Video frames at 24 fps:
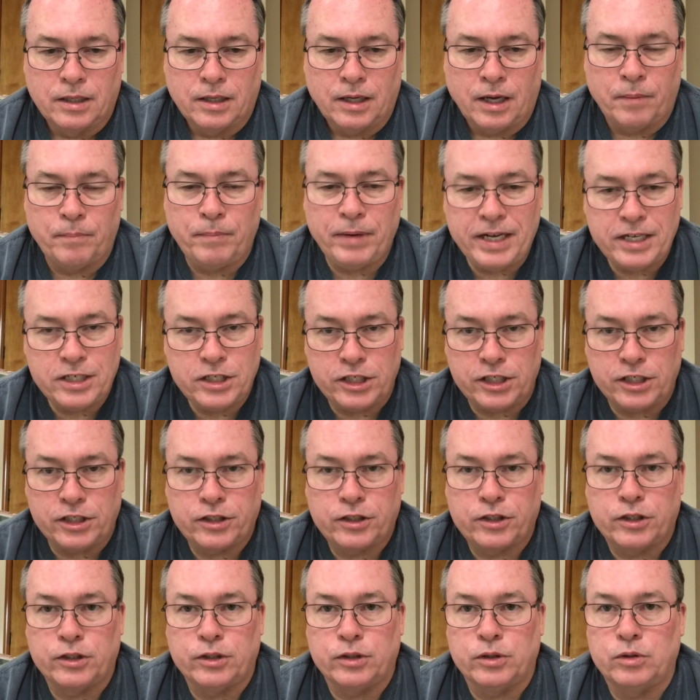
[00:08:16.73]
a Bee Gees
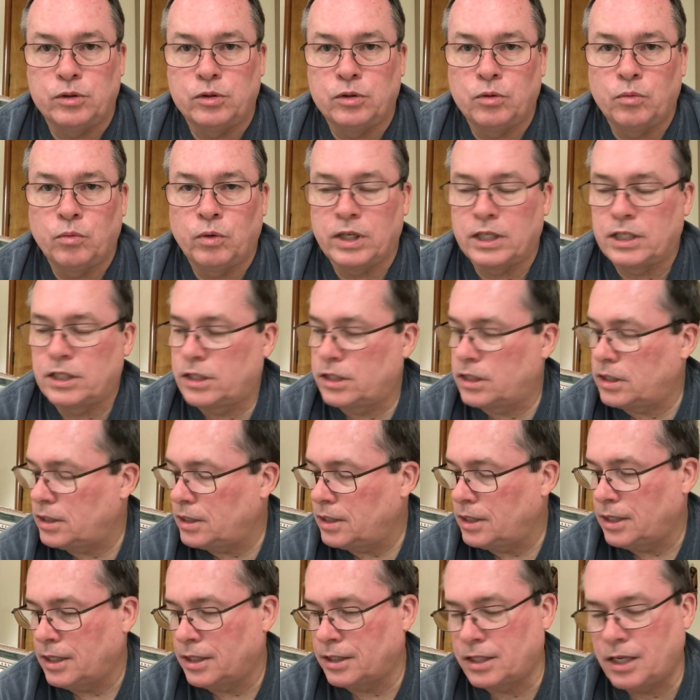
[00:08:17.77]
tune, which
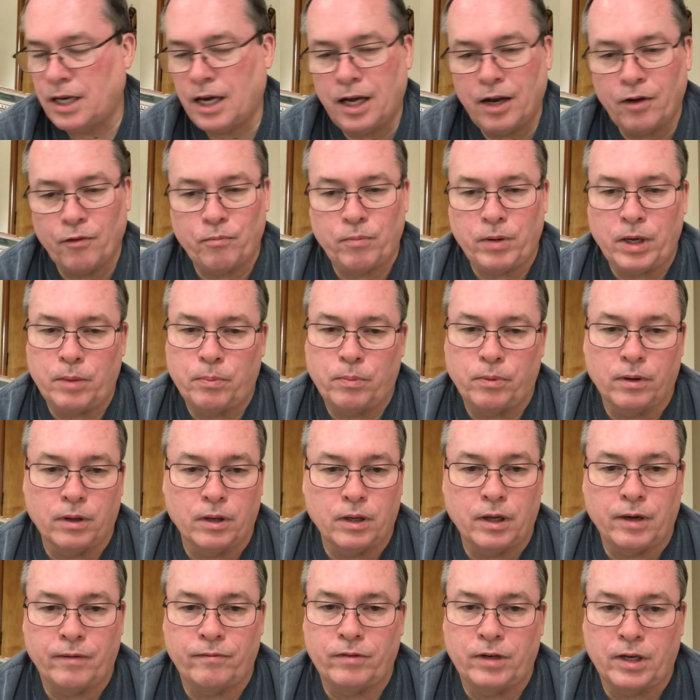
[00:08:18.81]
a ton of people
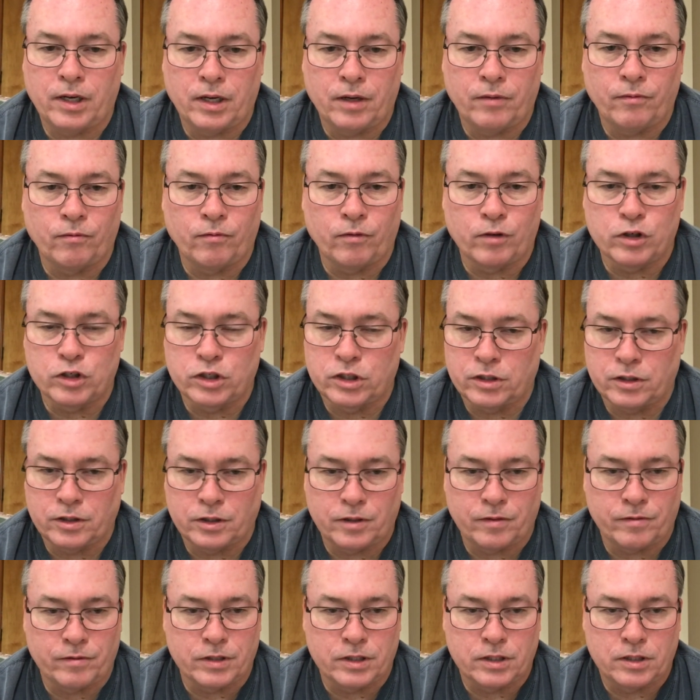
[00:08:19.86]
have done versions
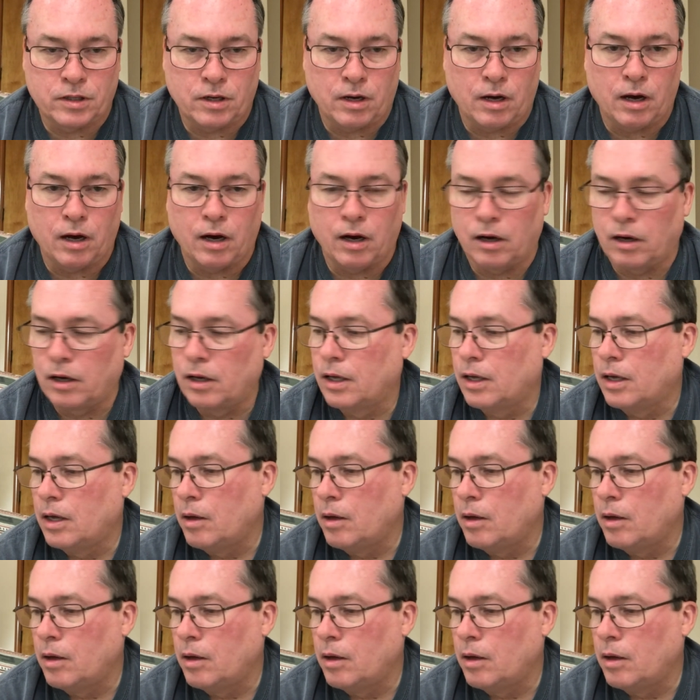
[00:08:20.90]
of this song,